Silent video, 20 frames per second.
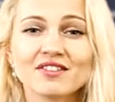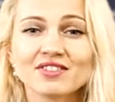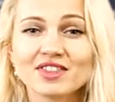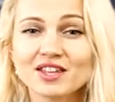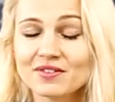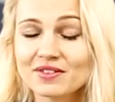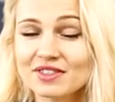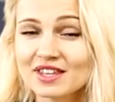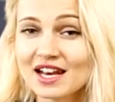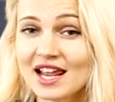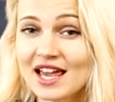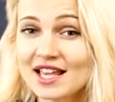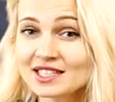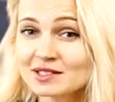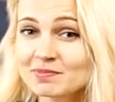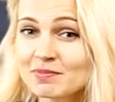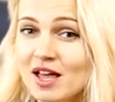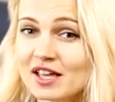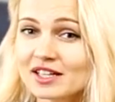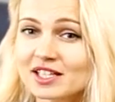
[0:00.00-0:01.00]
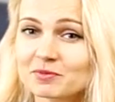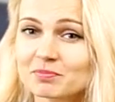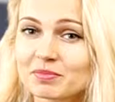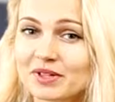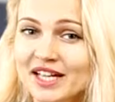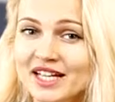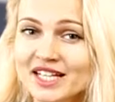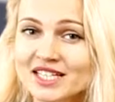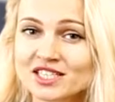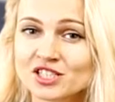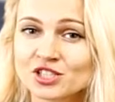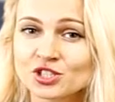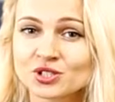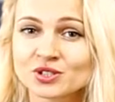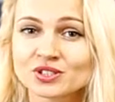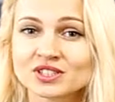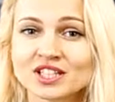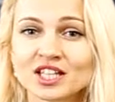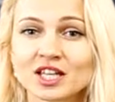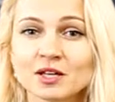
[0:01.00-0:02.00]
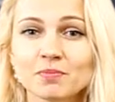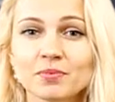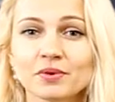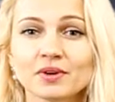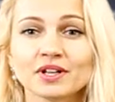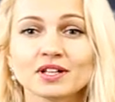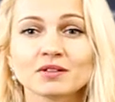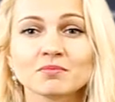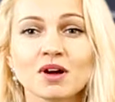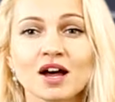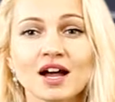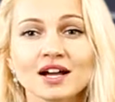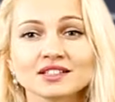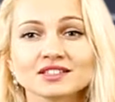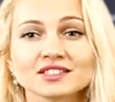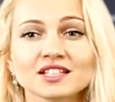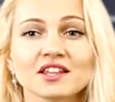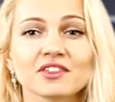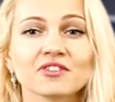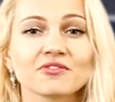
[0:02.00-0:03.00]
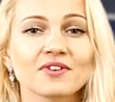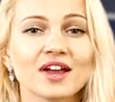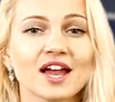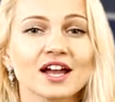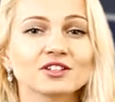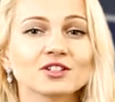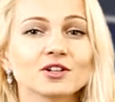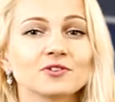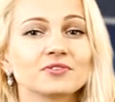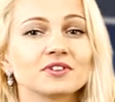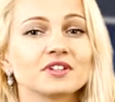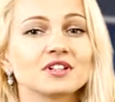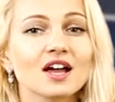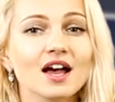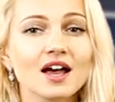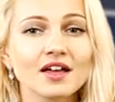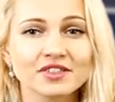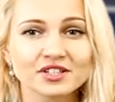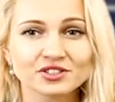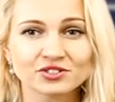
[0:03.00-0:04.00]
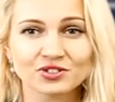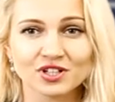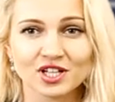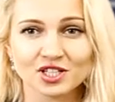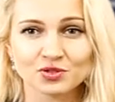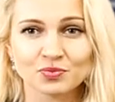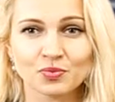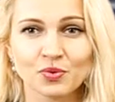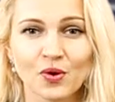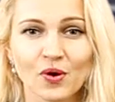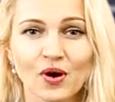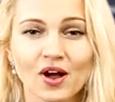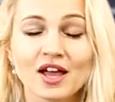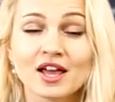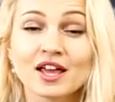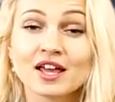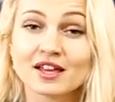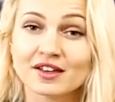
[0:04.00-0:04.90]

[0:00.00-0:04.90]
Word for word: Nevertheless, market players should keep in mind the threat of another trade war,